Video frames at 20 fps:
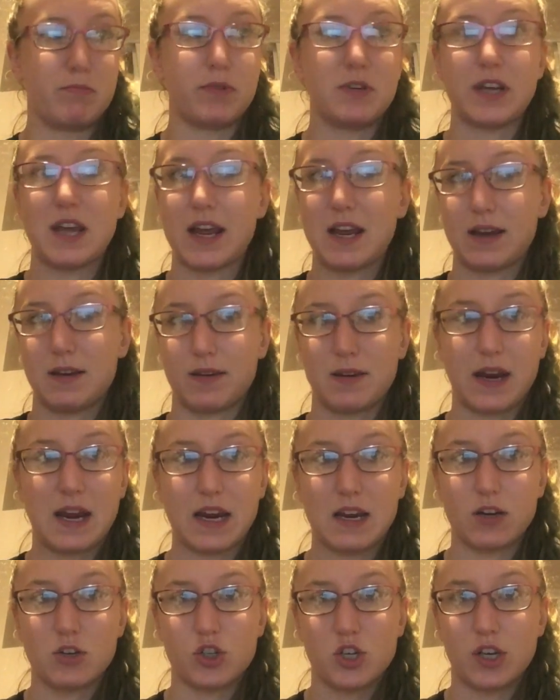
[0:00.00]
day and
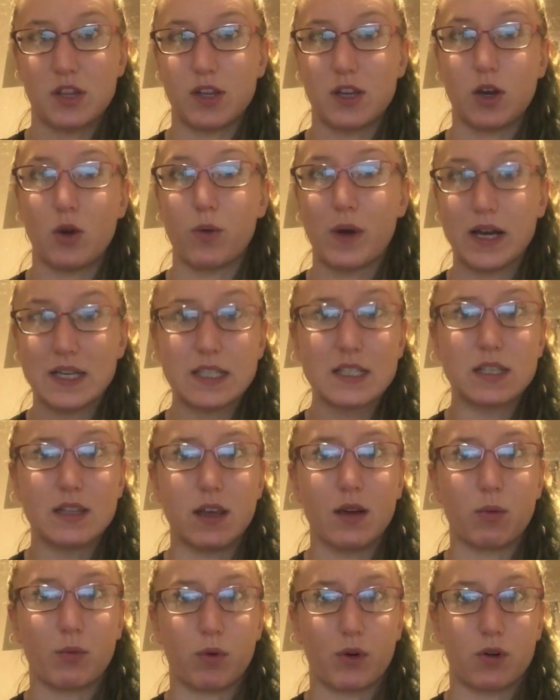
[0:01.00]
age in the US that